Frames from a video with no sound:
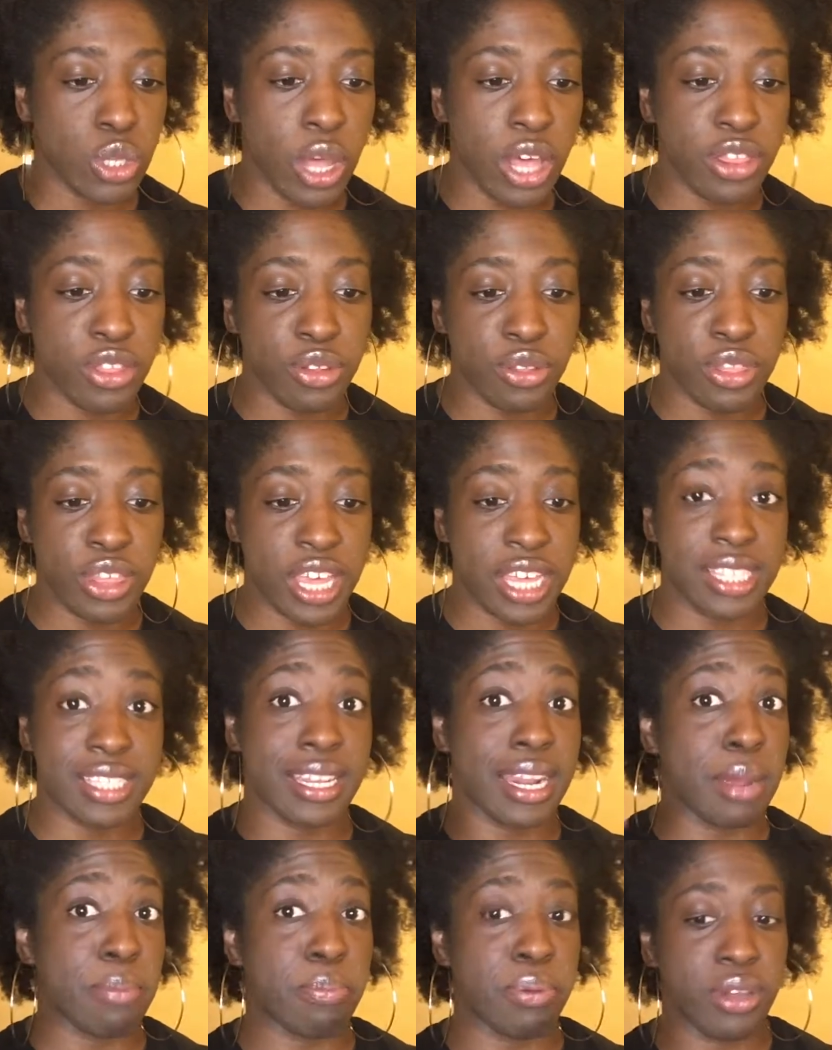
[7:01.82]
other things
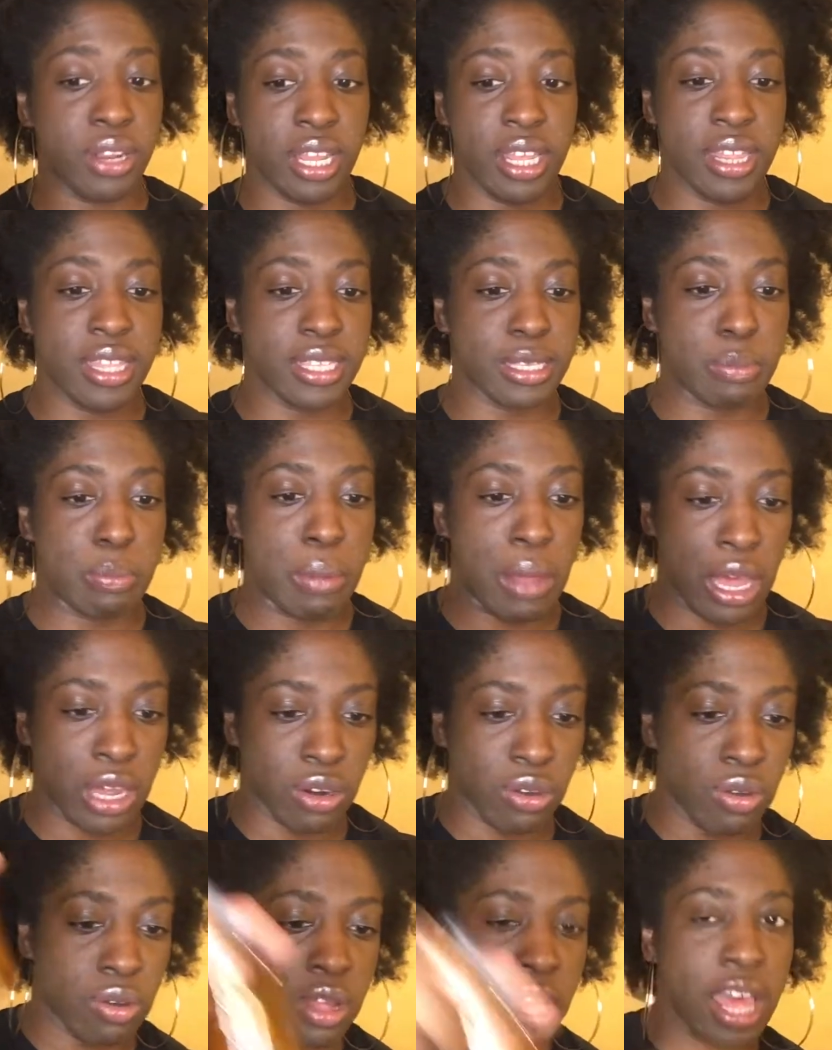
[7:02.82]
that I put in this
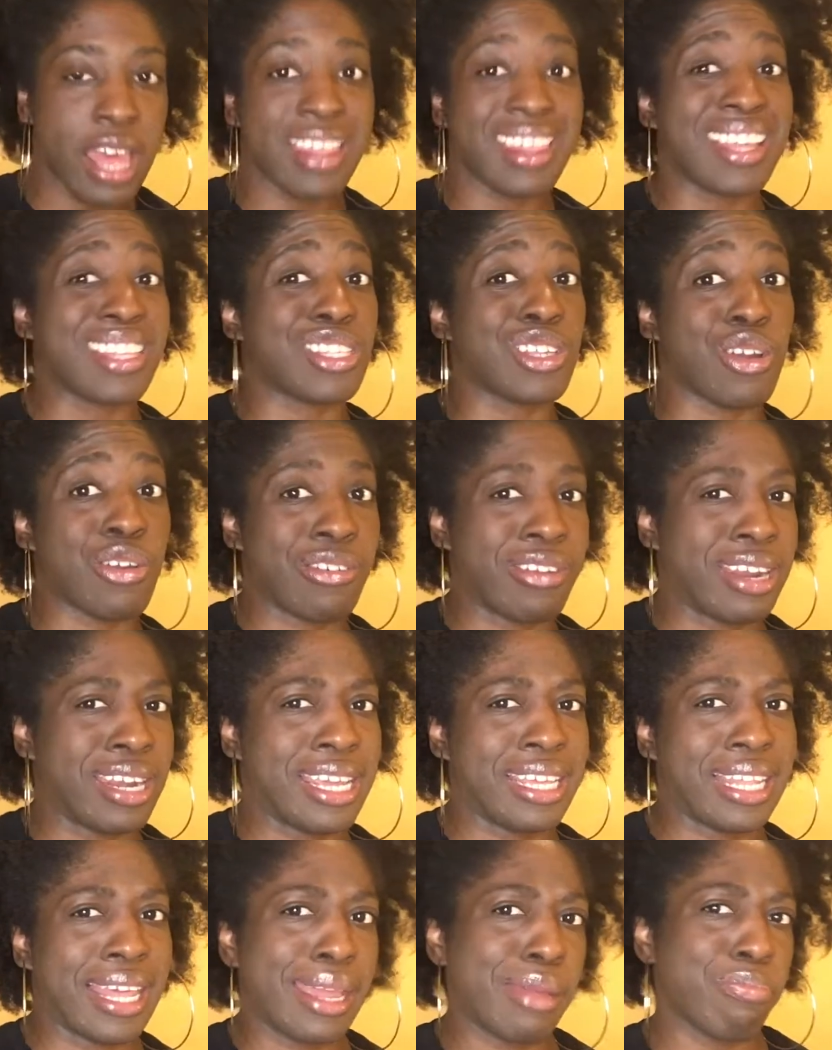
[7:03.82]
bottle that's
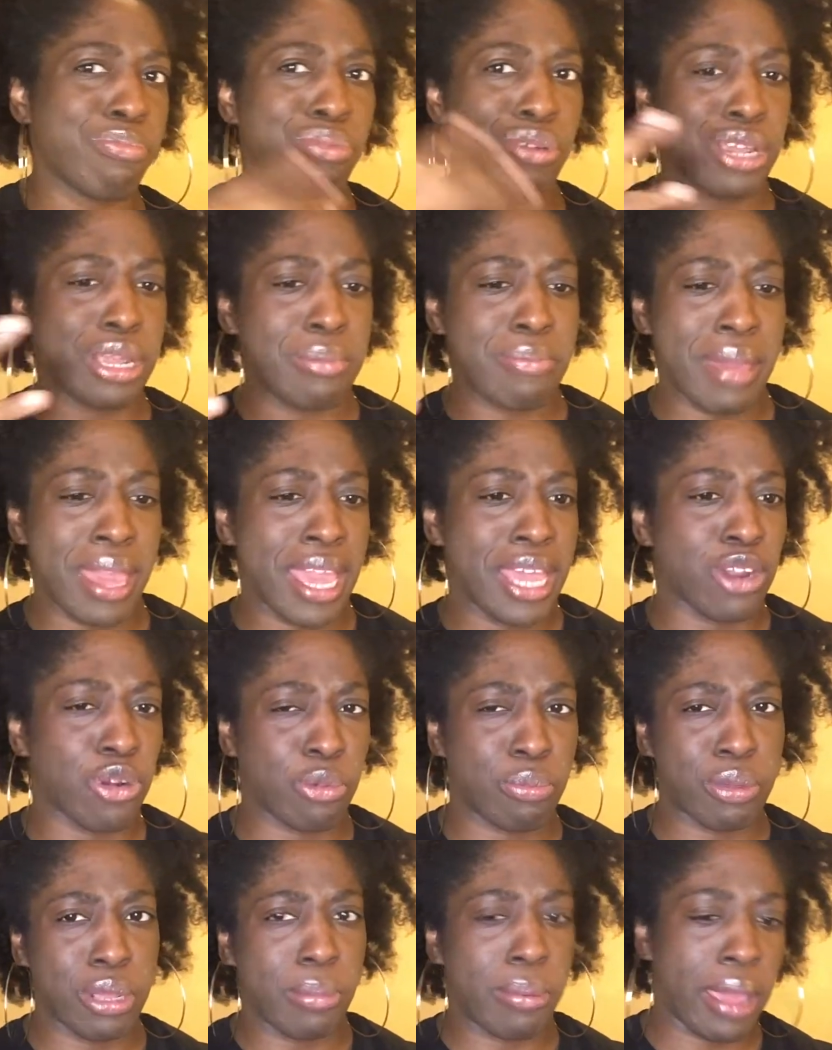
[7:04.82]
already like pre-made or
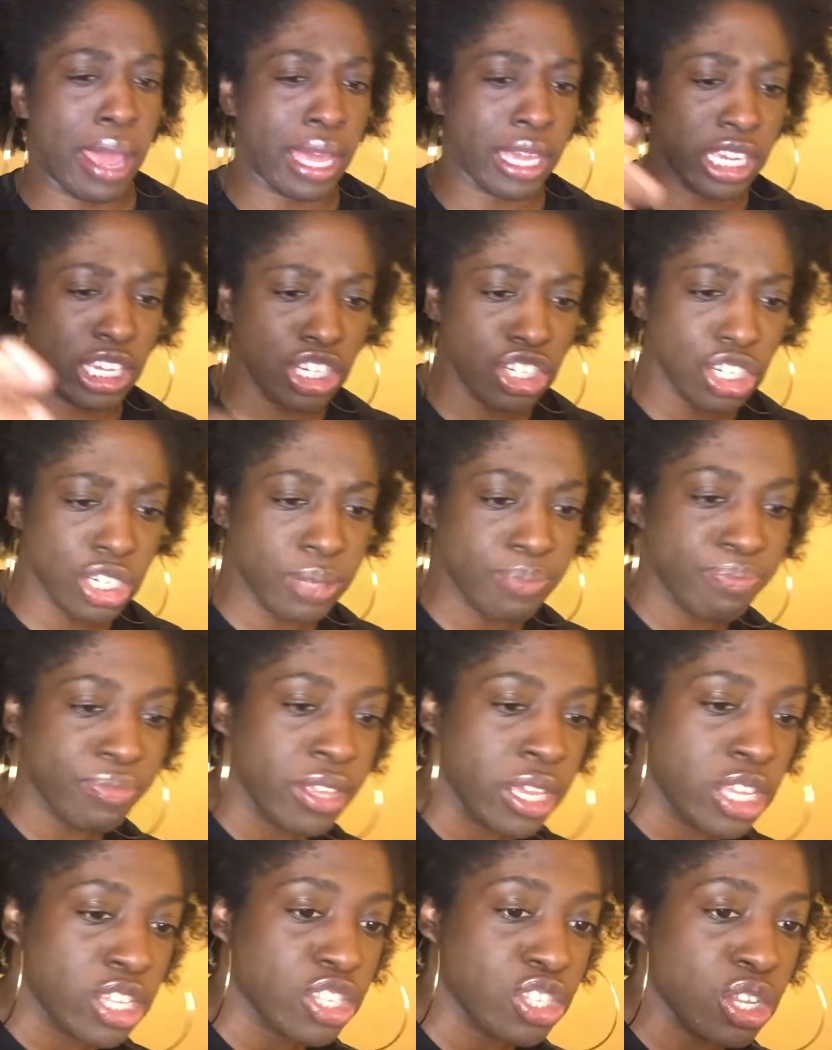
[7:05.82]
pre-packaged.
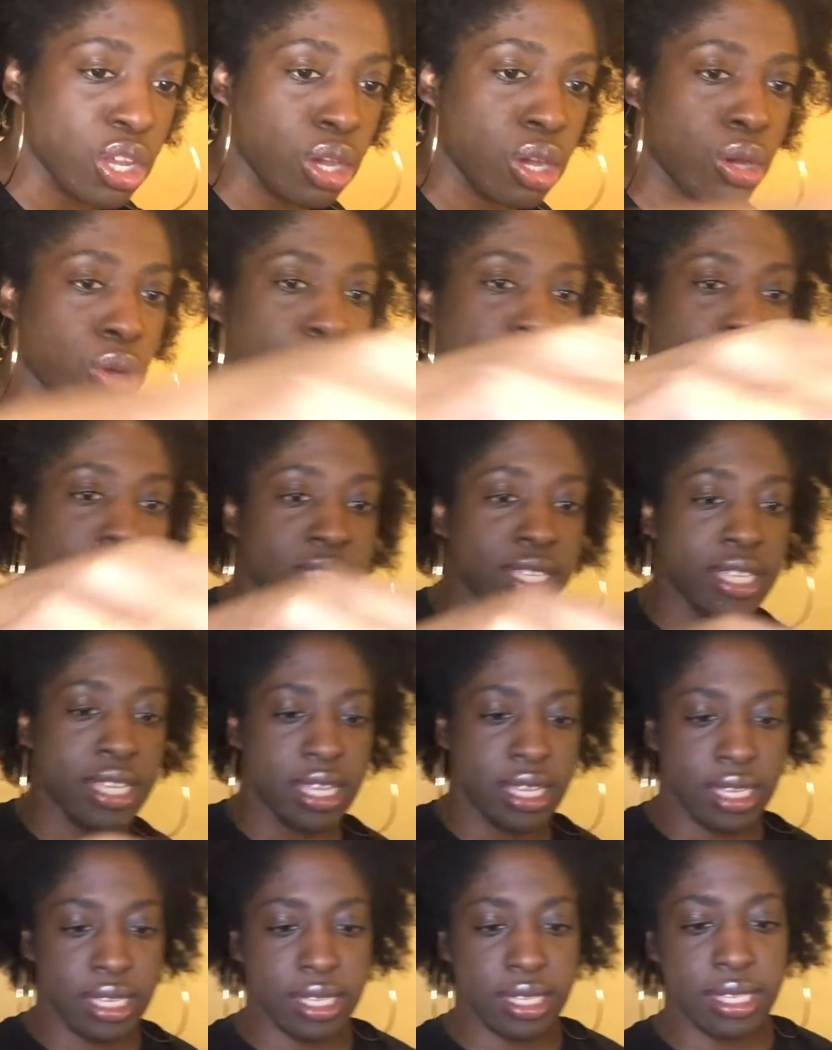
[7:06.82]
So this
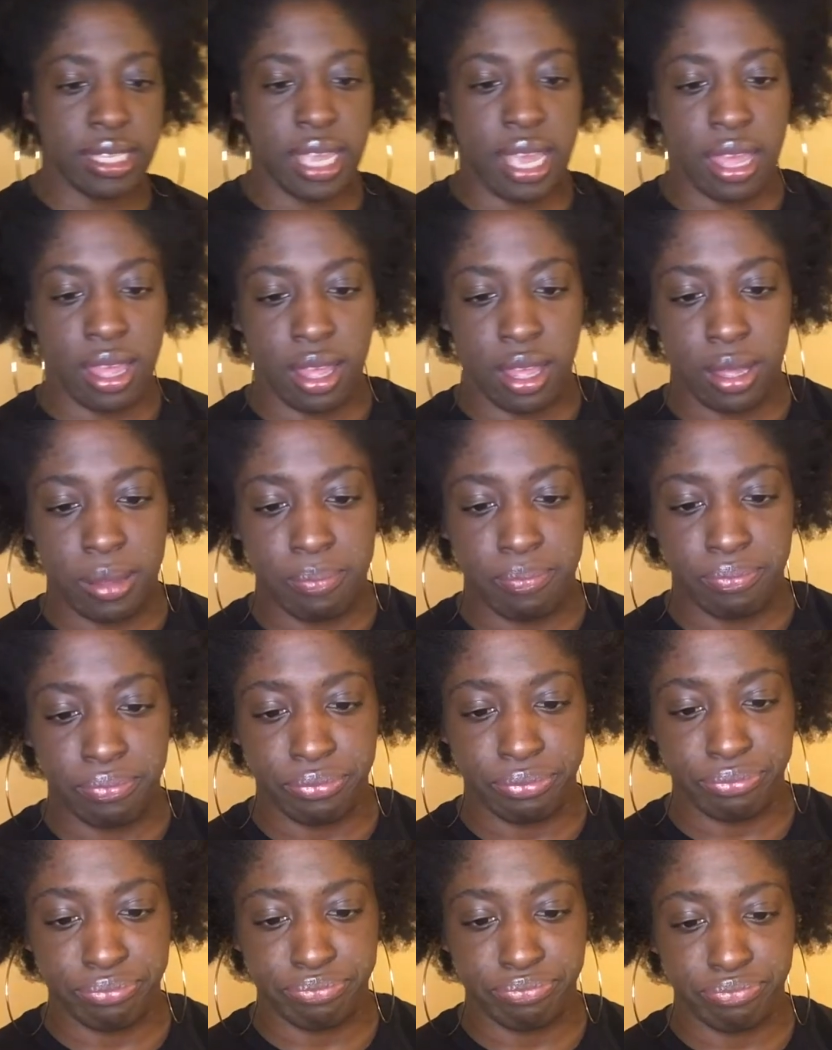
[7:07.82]
is
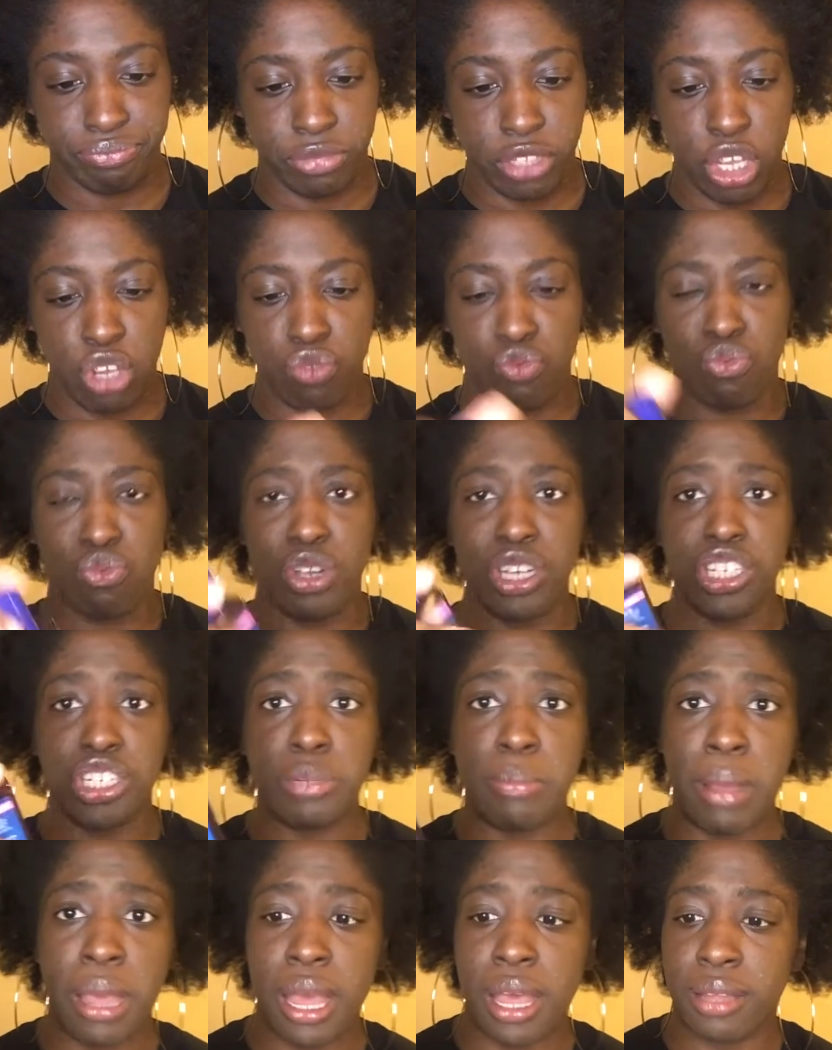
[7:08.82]

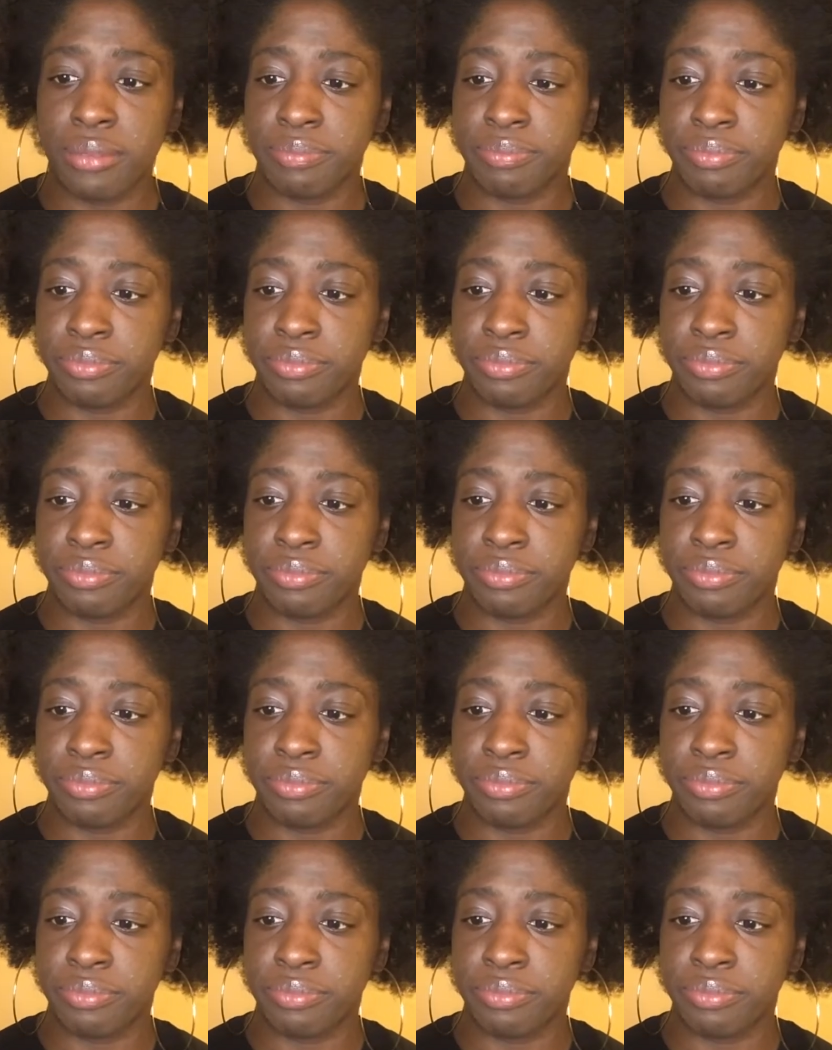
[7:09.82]
Reshma.